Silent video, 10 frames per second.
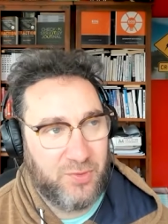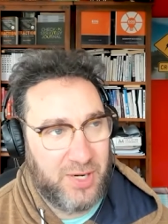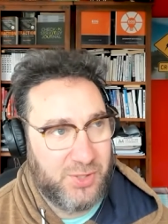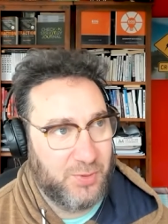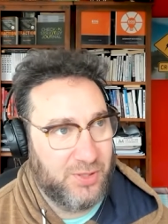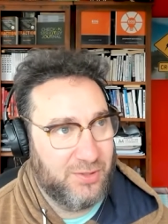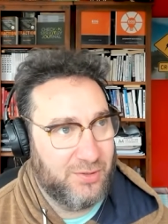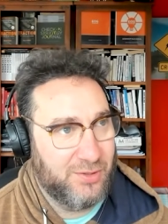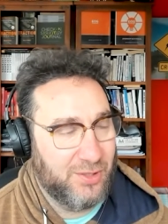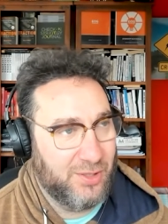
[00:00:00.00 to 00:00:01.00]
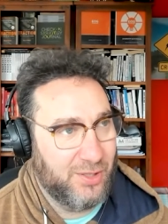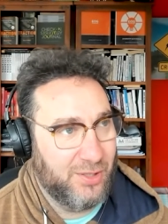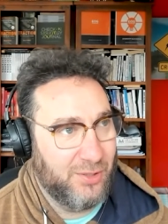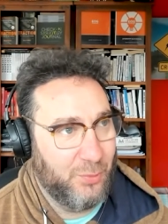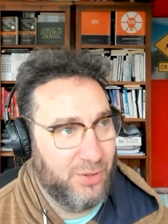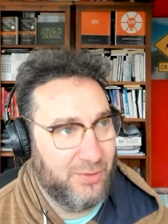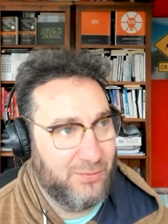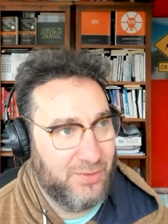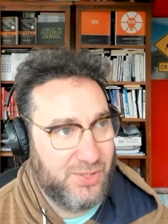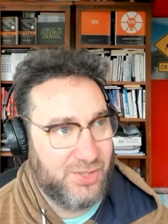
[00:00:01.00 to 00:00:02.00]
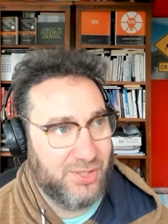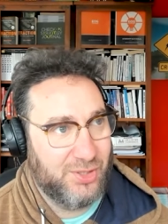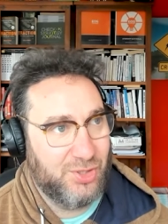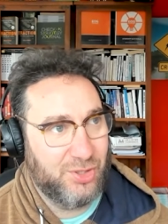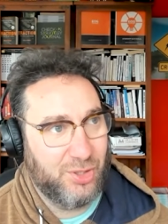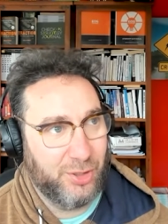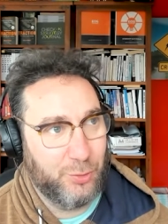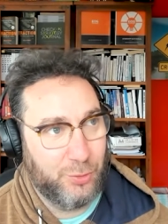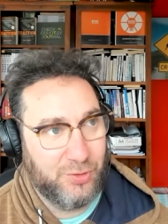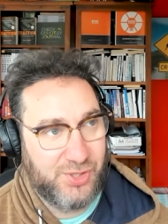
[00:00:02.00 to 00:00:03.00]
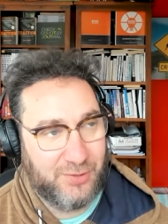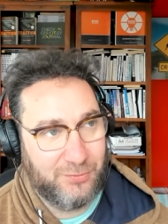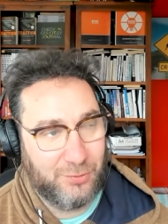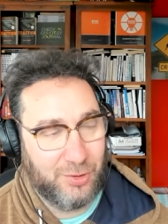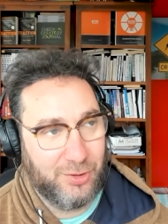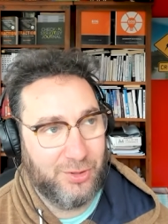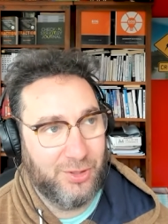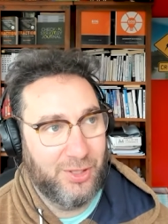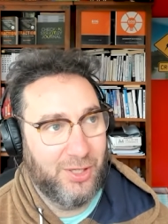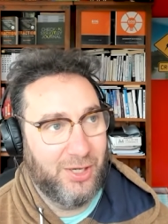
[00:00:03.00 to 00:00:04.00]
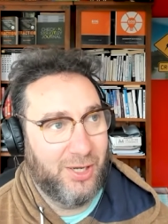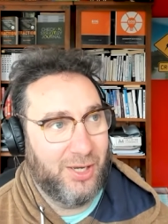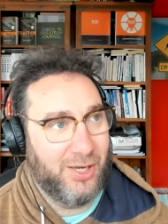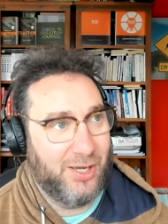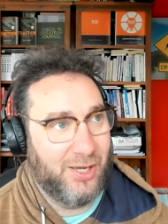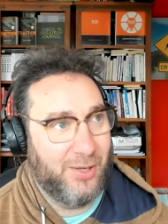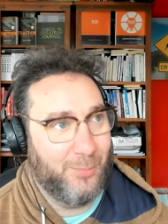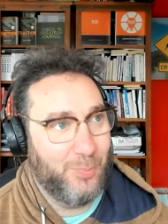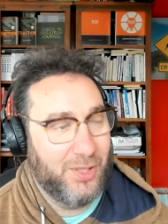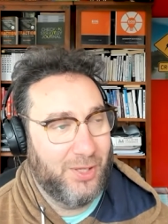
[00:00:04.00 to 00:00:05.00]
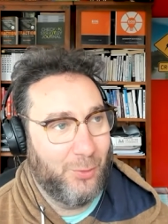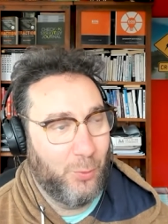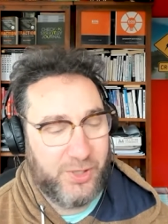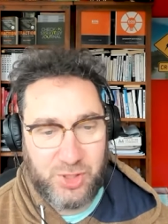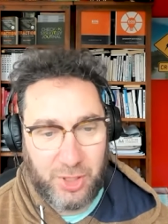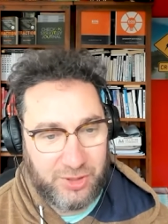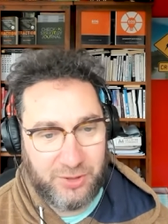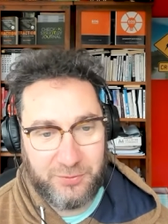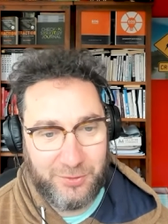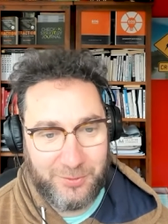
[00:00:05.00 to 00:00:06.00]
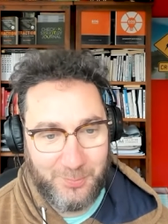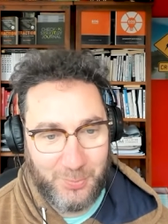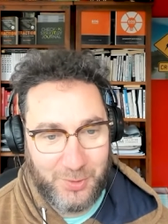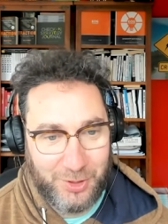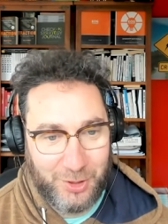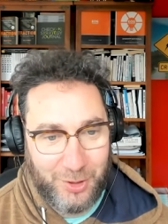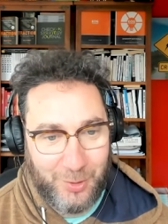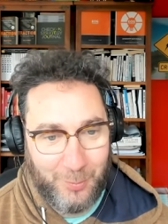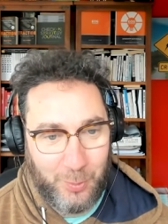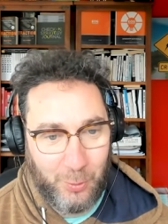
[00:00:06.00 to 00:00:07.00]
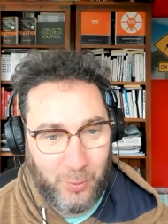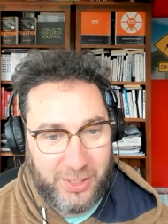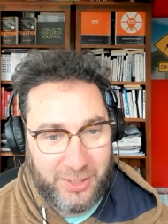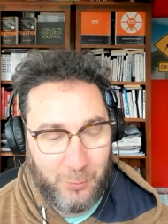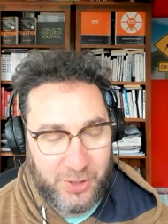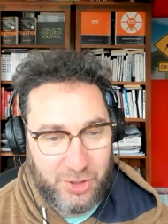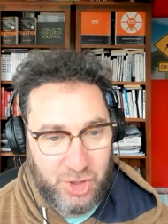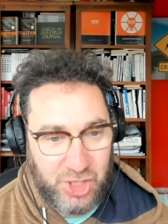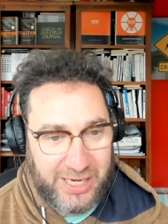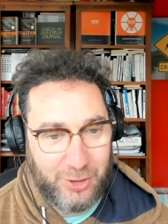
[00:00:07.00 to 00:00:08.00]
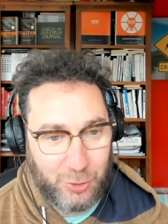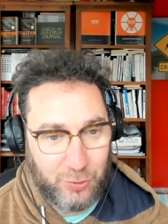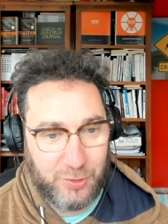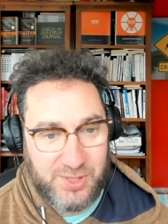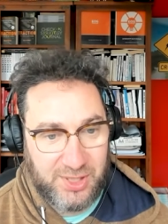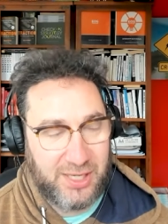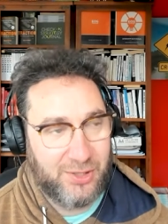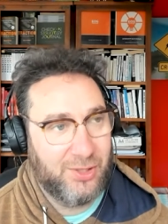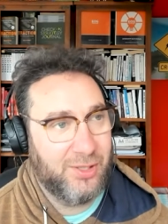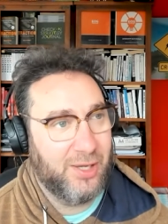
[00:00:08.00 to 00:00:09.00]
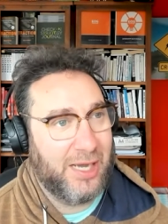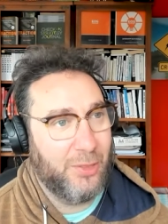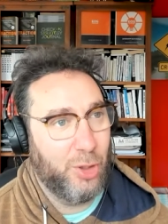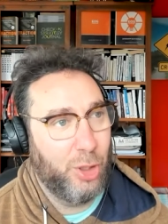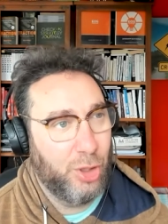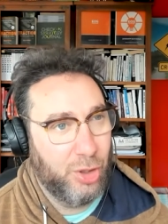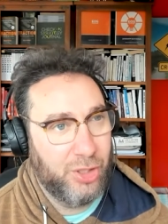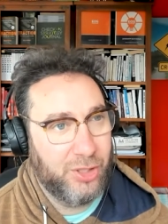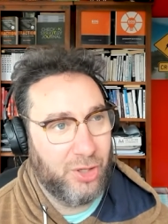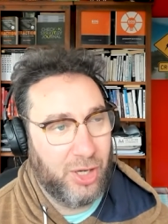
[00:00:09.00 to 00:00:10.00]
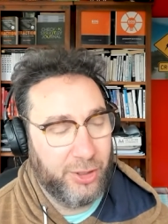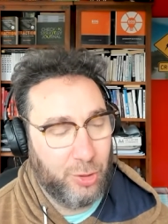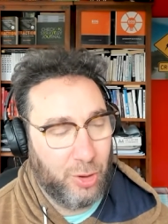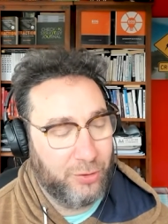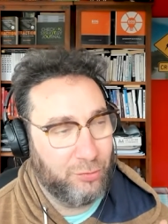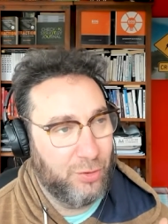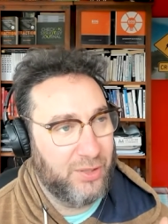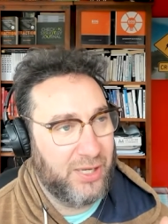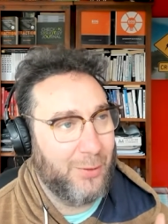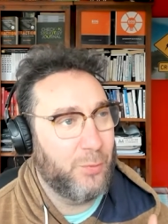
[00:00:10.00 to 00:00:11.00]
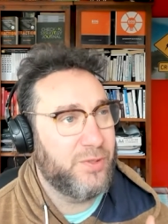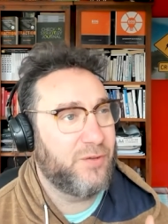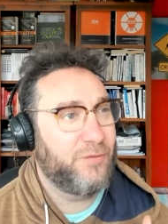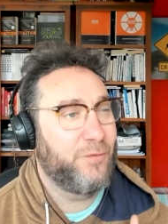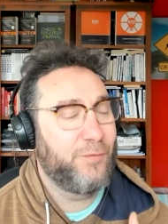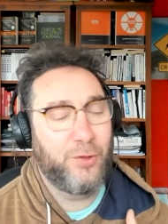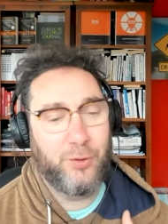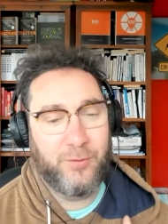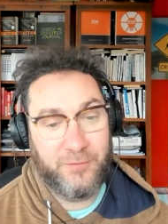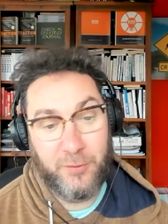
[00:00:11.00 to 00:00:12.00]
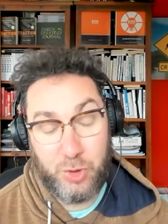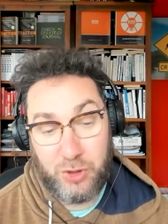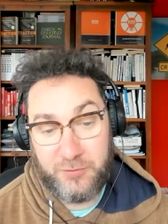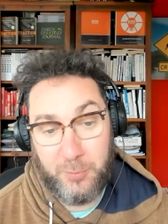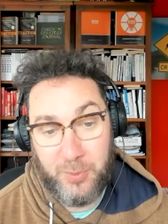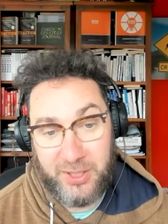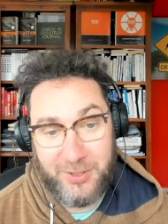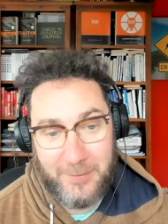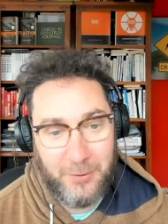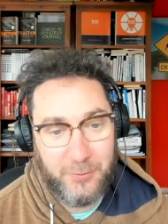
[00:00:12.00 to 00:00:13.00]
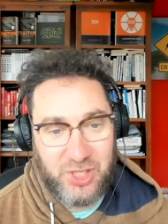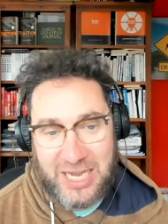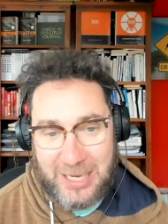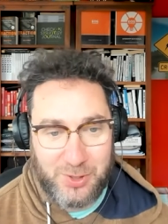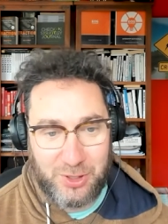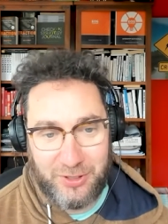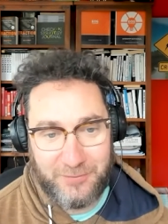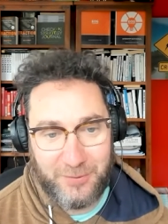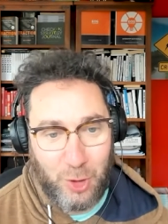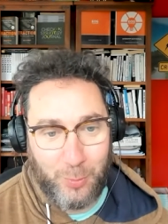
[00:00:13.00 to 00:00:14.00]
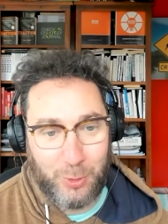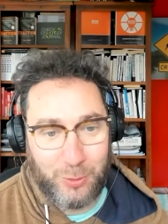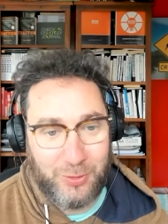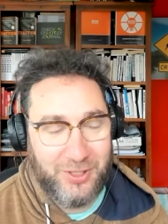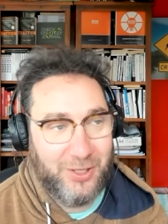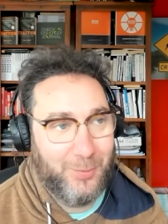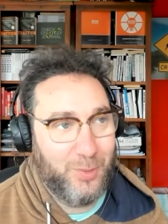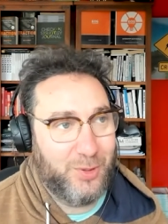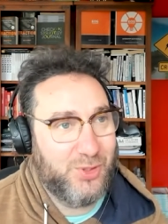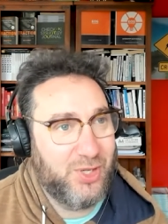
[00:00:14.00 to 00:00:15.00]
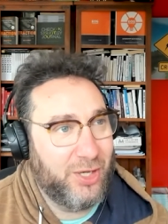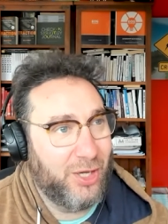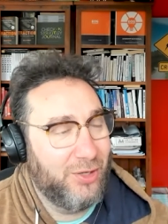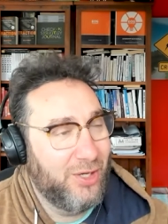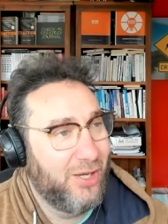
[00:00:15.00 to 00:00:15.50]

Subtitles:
friends within Vistage, a guy called Chris Everard, we're so different, but we chaired a group together, and the learning that I got through that was for me was absolutely phenomenal, because I